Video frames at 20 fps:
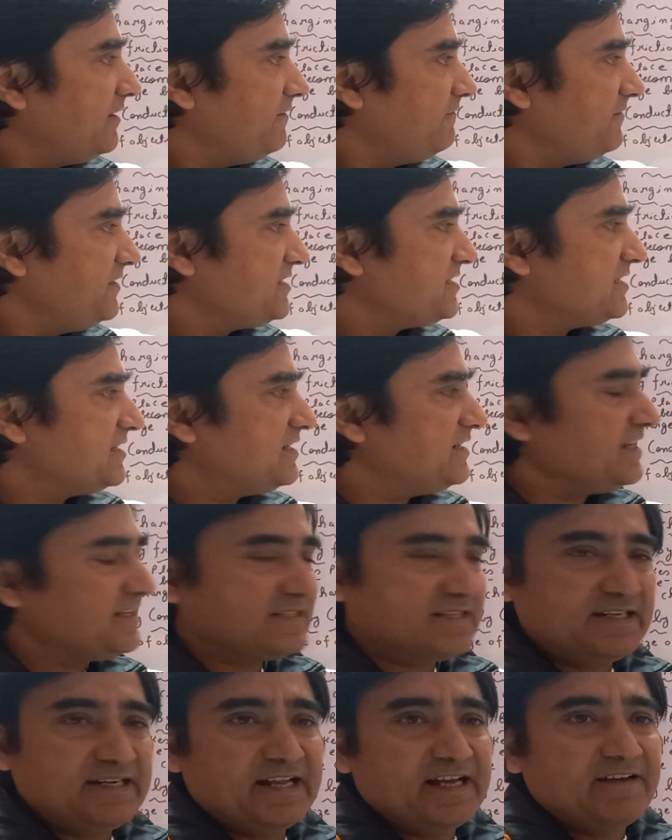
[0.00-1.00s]
which
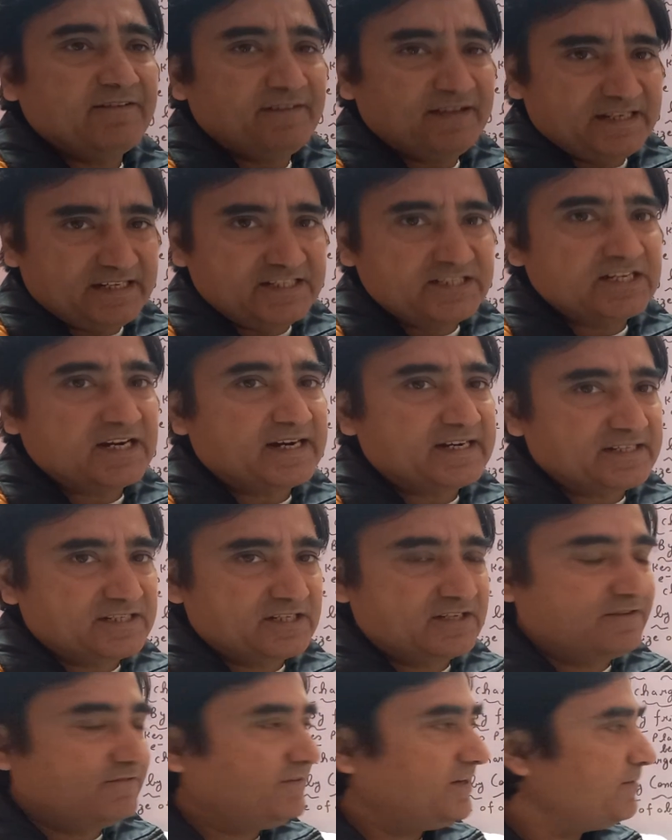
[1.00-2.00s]
doesn't have any charge,
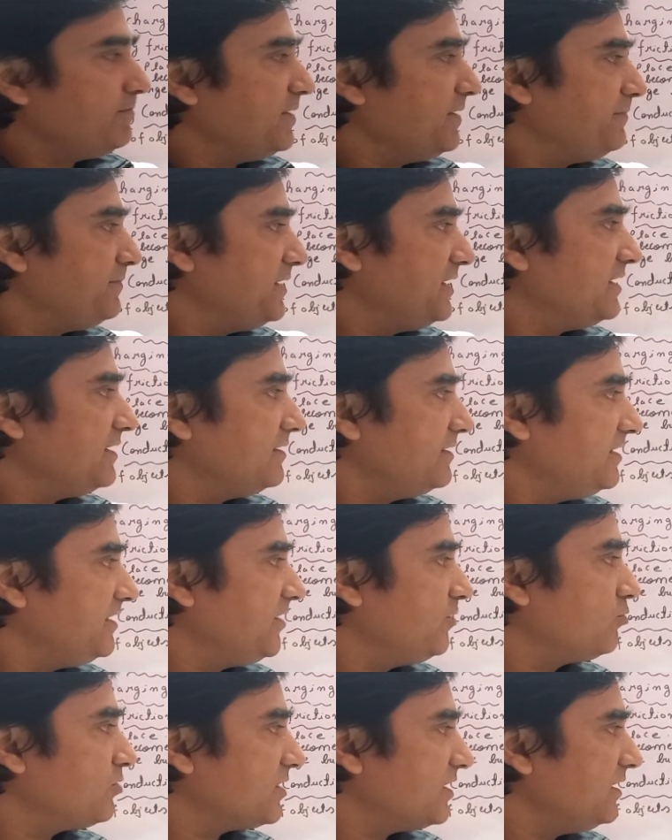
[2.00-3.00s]
which may be a
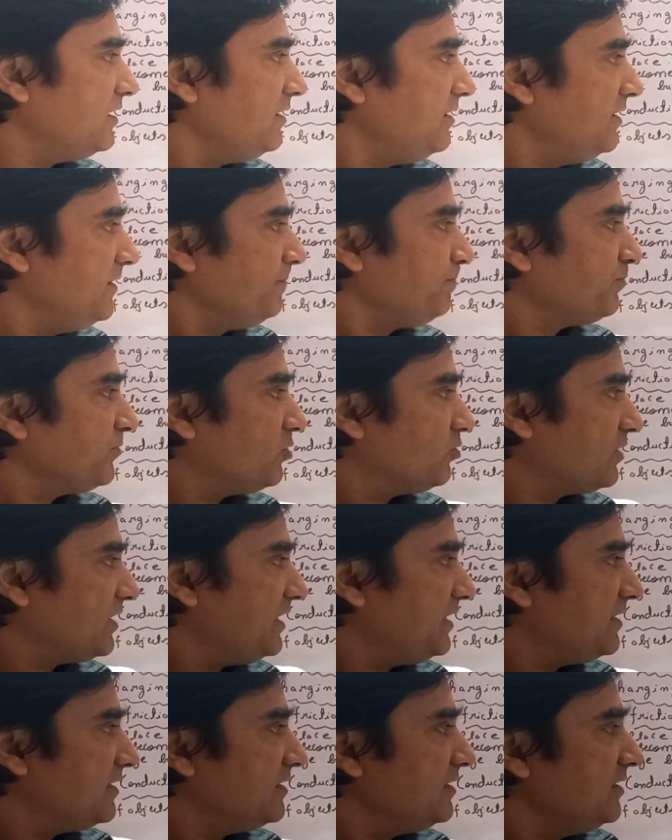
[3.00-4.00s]
neutral.
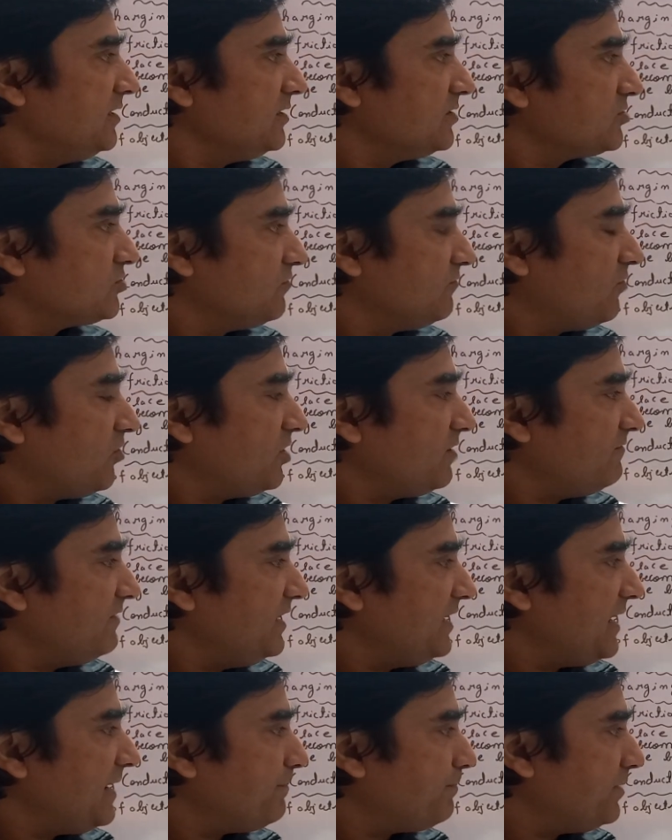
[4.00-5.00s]
Okay, so what
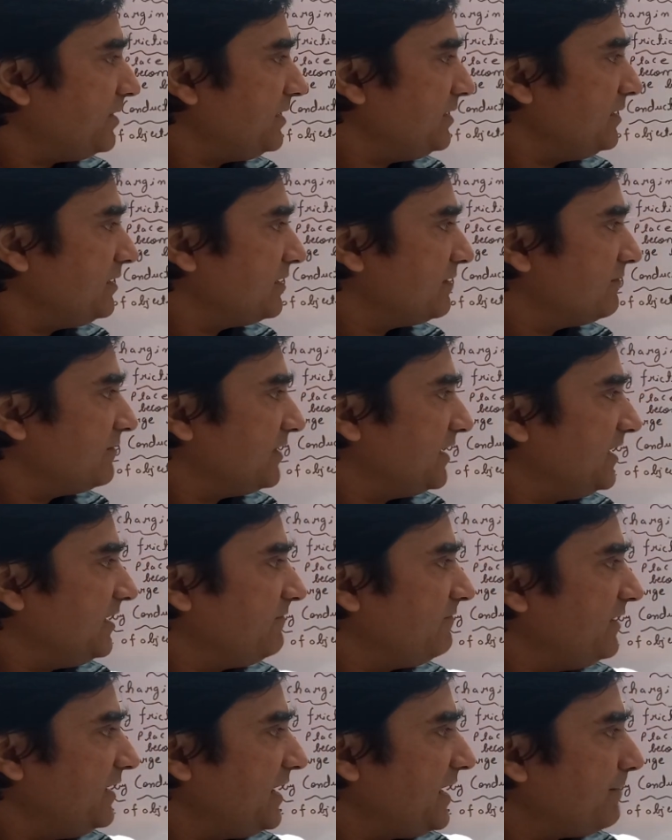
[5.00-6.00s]
will happen? It
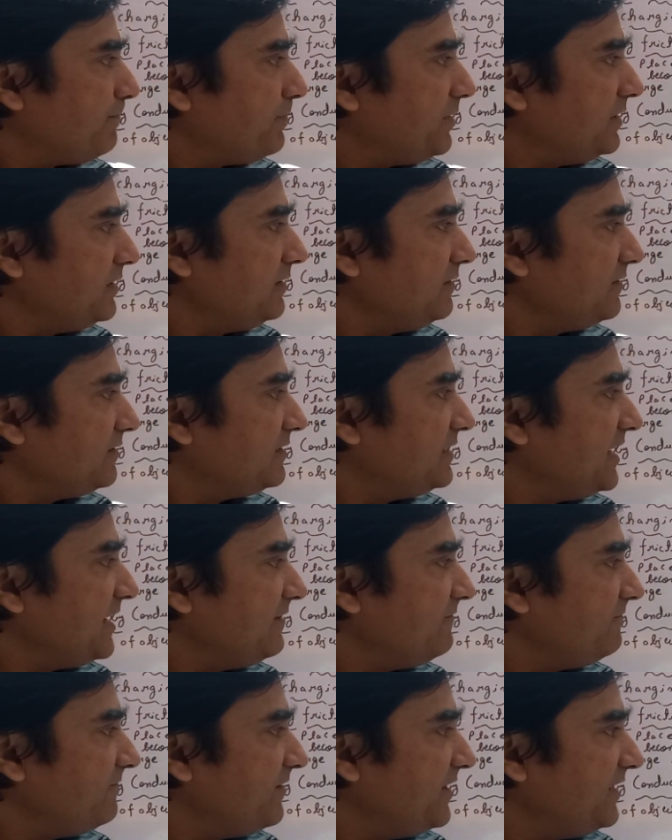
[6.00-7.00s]
will happen
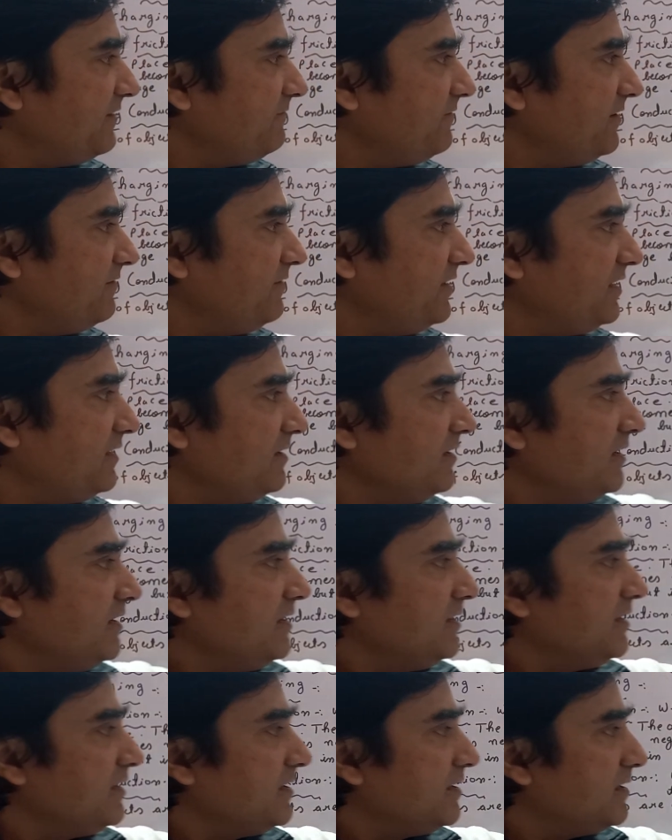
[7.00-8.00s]
then when we will
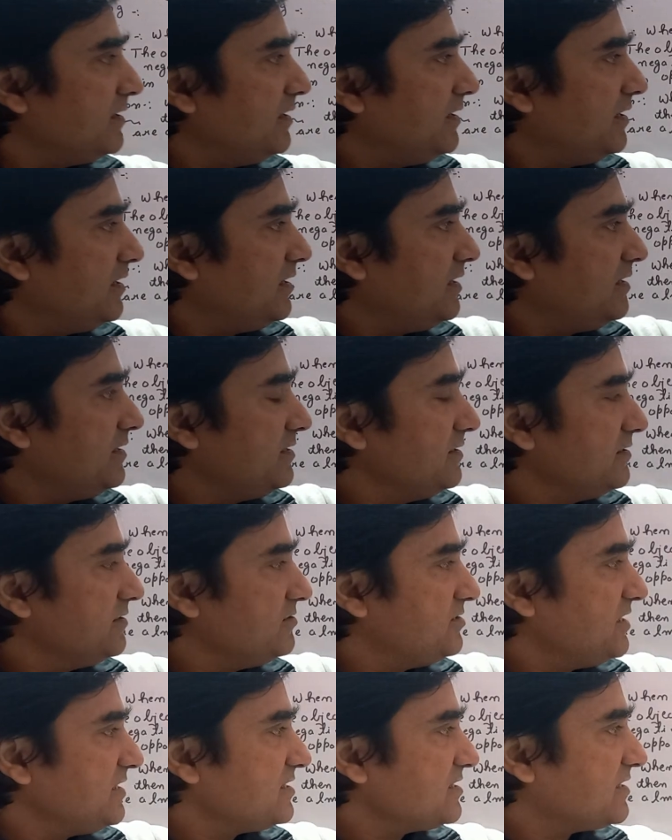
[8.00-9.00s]

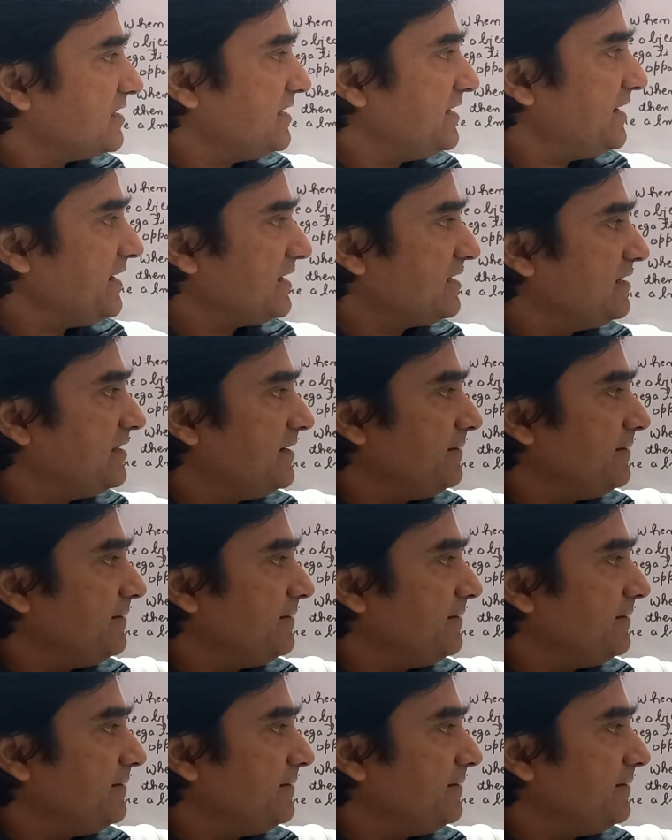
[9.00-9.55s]
just conduct